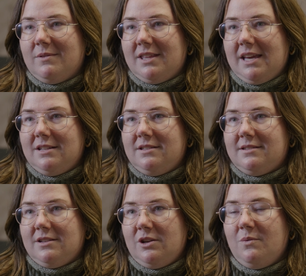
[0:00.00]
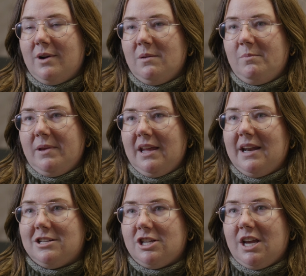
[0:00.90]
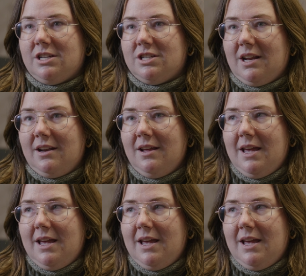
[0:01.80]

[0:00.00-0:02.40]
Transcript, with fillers: with kids who want to be in education